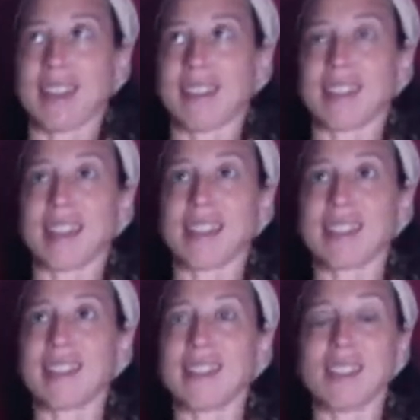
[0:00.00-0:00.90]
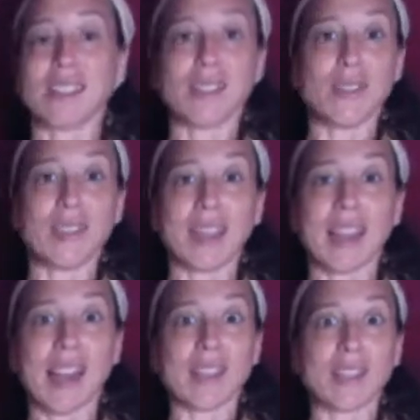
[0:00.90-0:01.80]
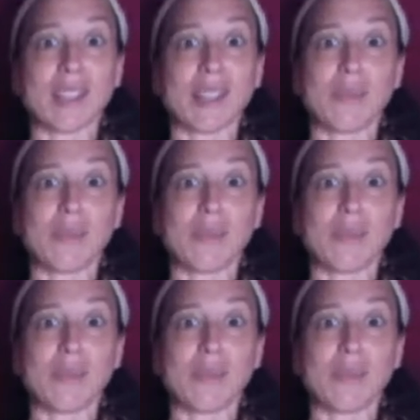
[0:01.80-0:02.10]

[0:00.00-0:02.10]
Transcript: And like, you can catch yourself